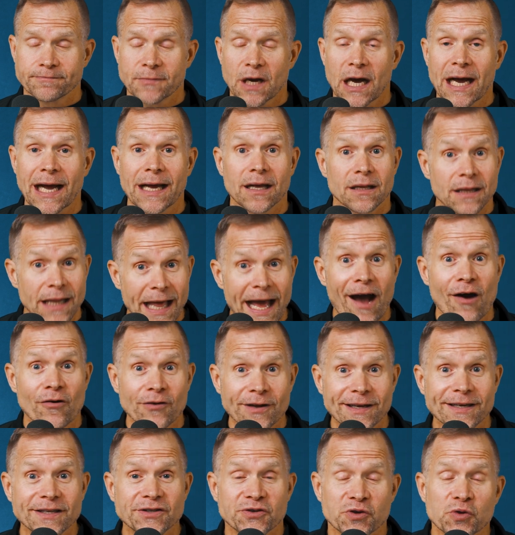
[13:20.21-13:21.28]
I allowed
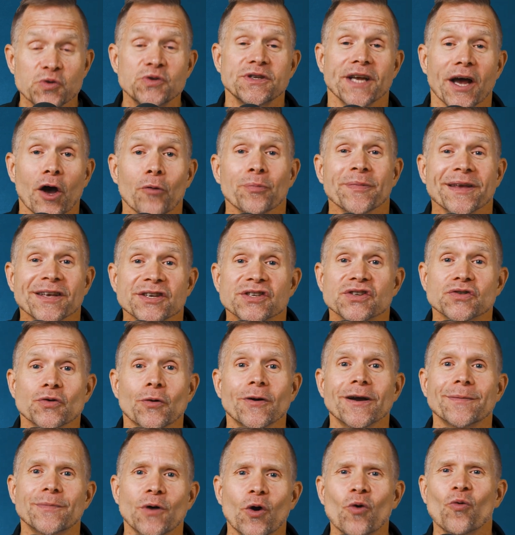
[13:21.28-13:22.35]
it to tell me a
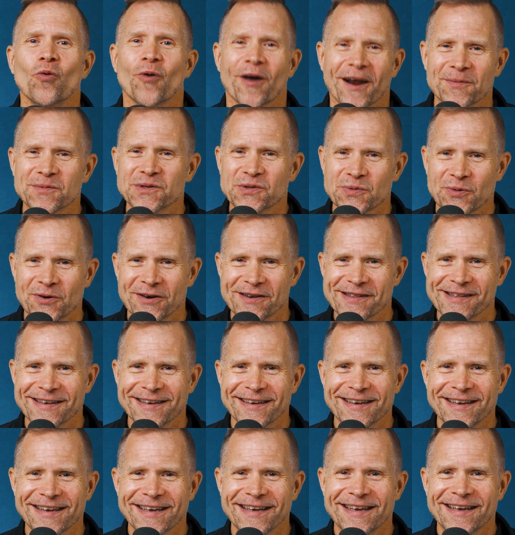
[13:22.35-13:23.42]
story about what I was worth.
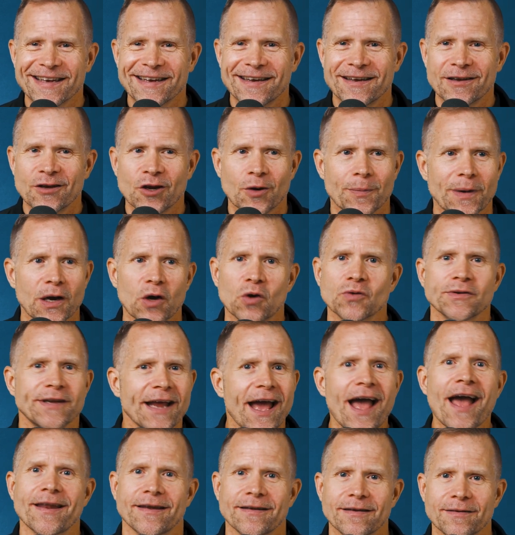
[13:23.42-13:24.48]
My own
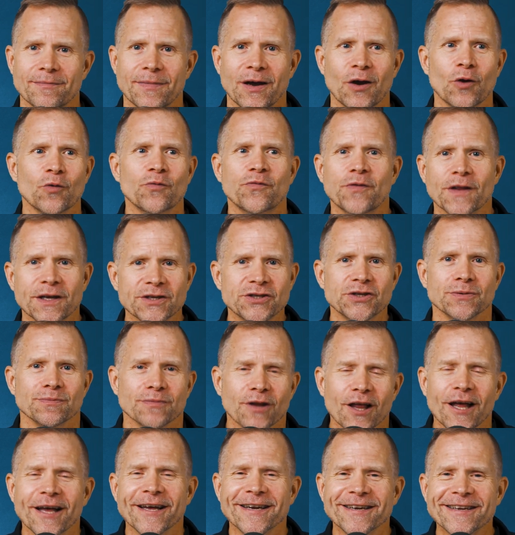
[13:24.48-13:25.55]
dad, my own flesh and
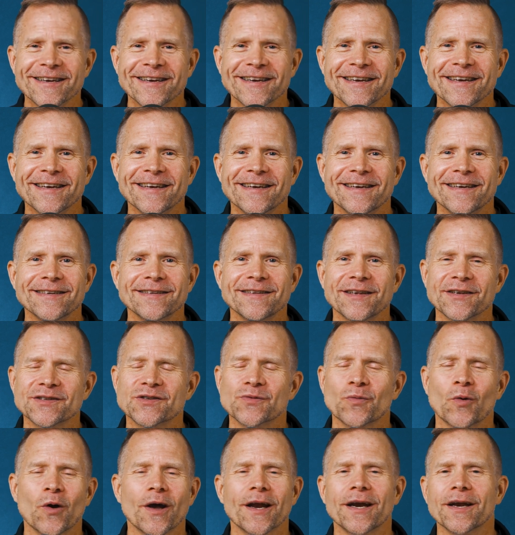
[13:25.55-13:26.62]
blood,
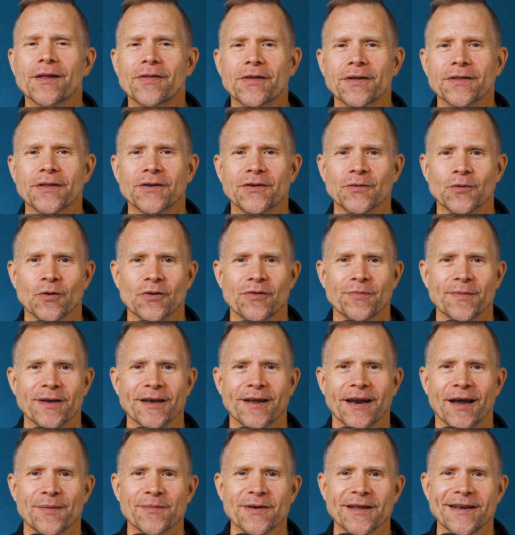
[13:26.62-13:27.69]
doesn't want anything to do with me.
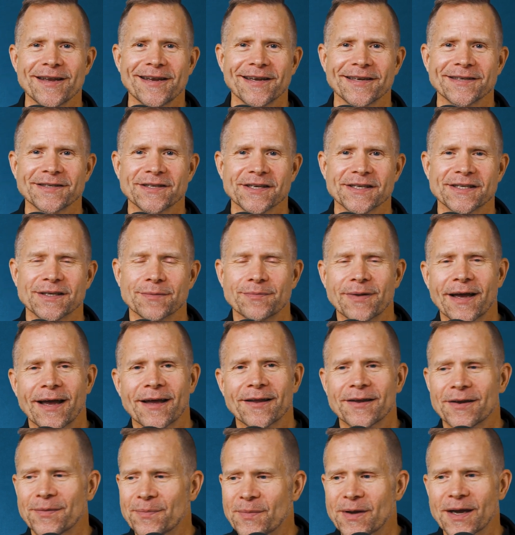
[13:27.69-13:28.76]
And I mean, he didn't just
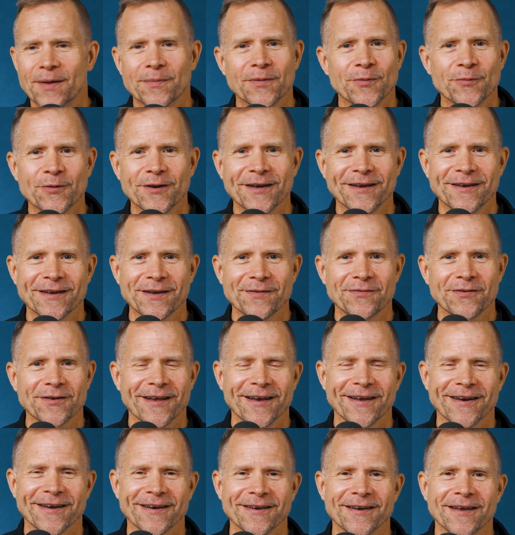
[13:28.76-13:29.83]
abandon me. I mean, we didn't even
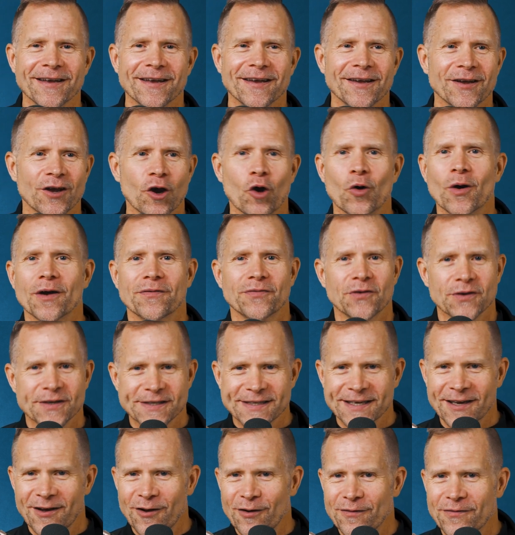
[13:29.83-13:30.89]
get a go F
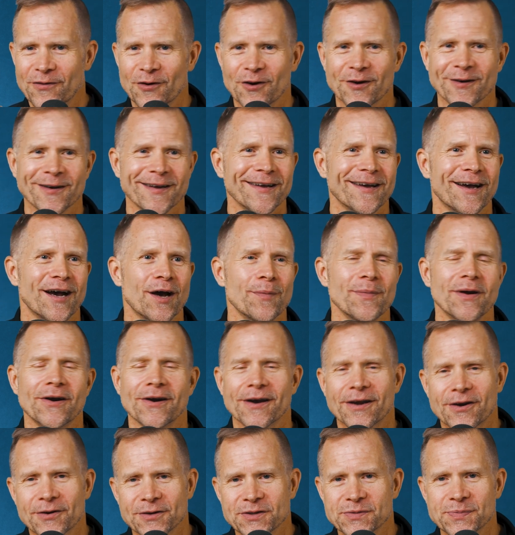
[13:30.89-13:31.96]
yourself or a
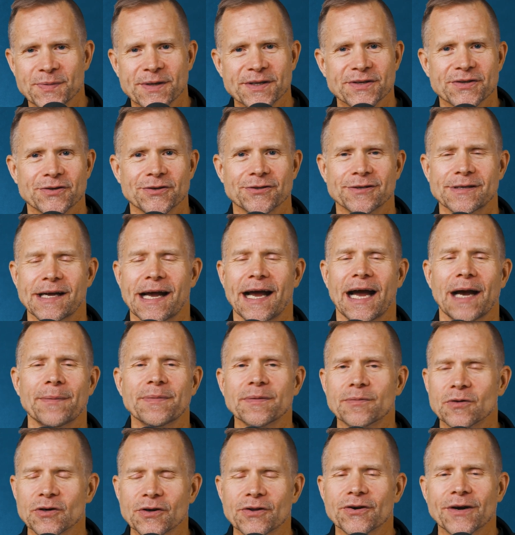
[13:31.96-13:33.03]
Merry Christmas or a Happy
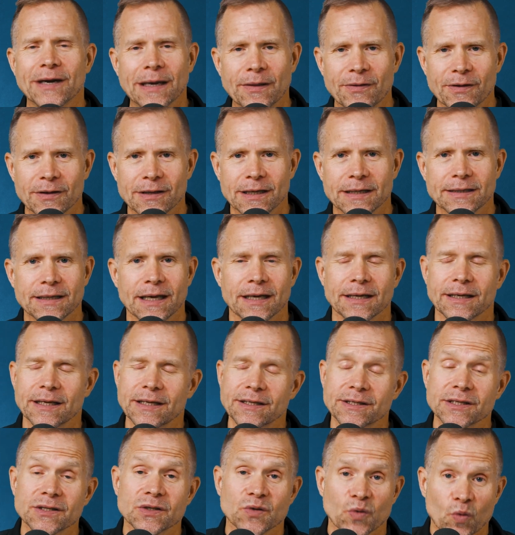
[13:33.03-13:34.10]
Birthday or anything like that. He
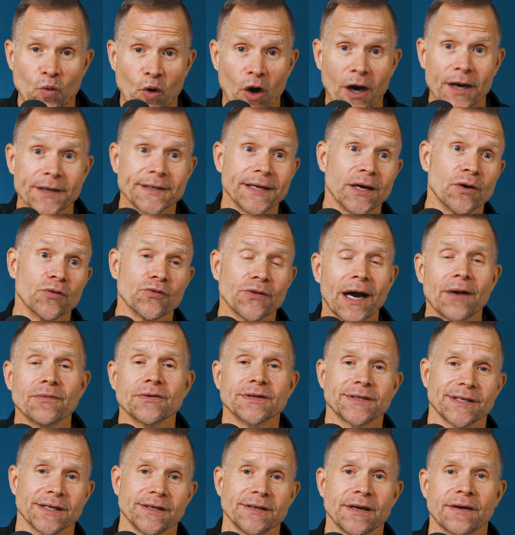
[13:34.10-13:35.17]
just walked out. That
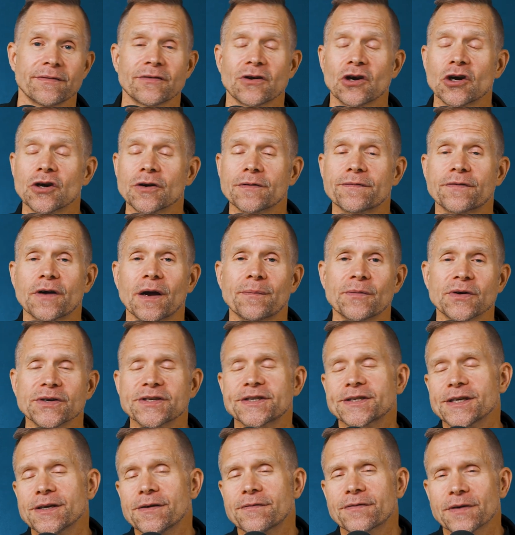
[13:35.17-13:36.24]
was it. Never heard from or
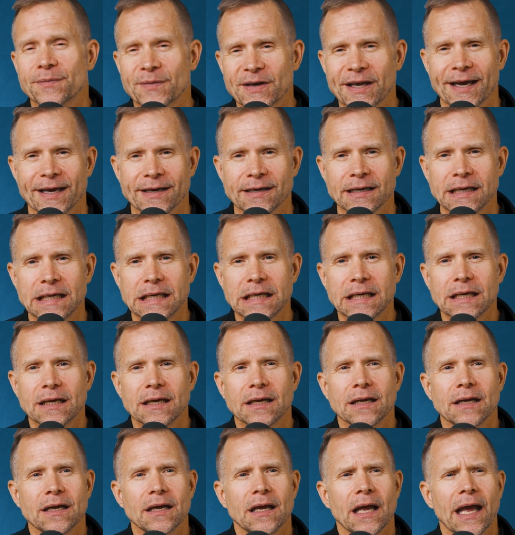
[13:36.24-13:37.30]
seen from again.
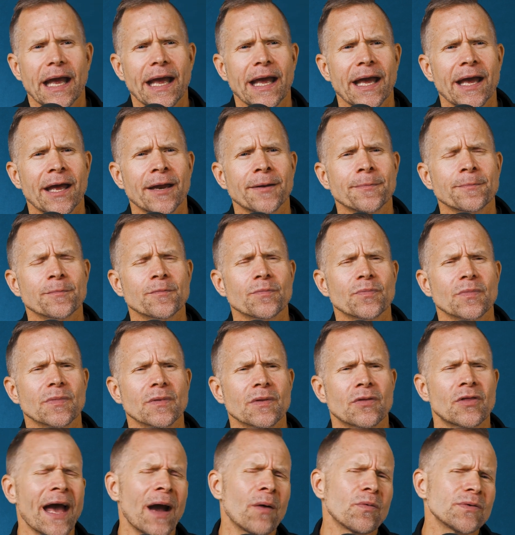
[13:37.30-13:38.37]
And
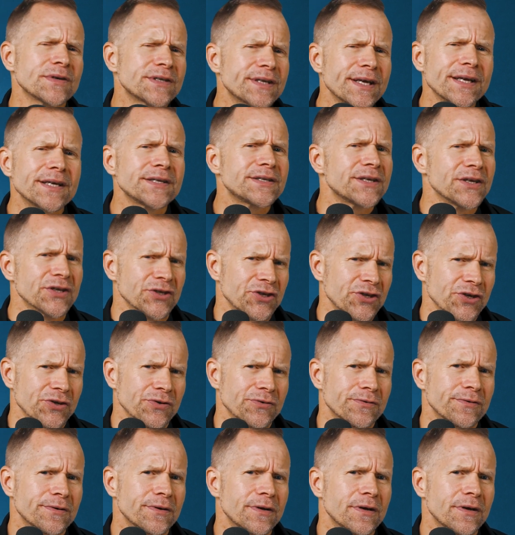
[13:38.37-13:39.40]
that was his issue.